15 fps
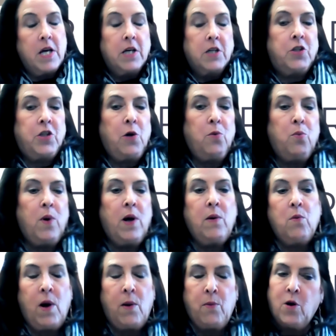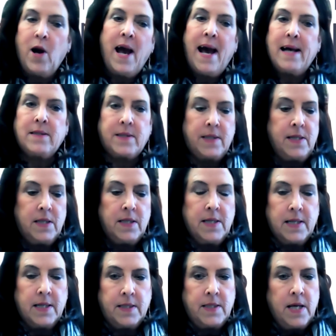so what we're asking
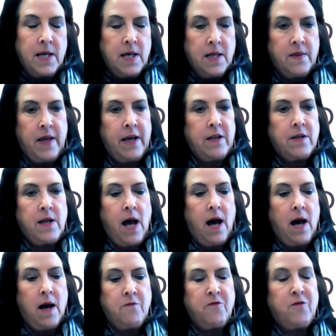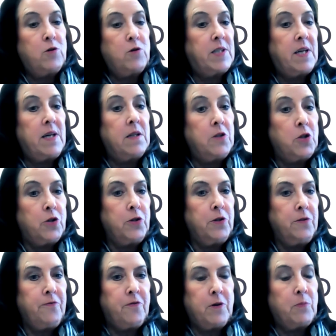is that folks enter
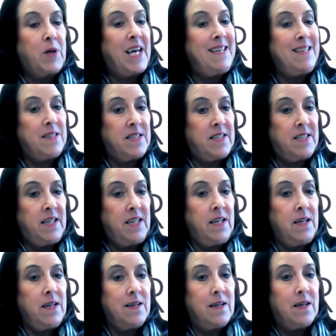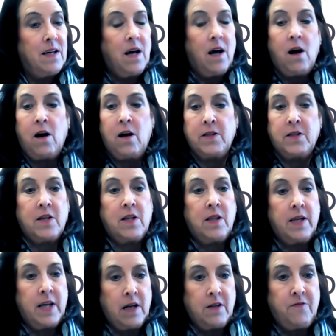from Gate C on the
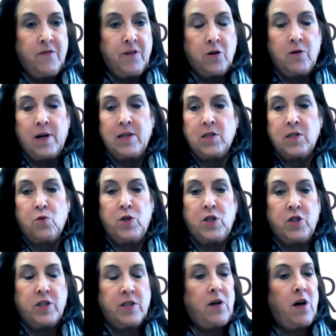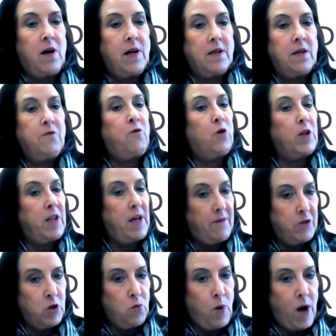Clay County Fairgrounds, which is on 4th
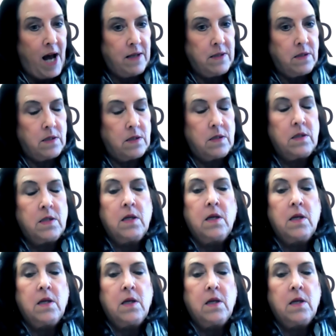Avenue West.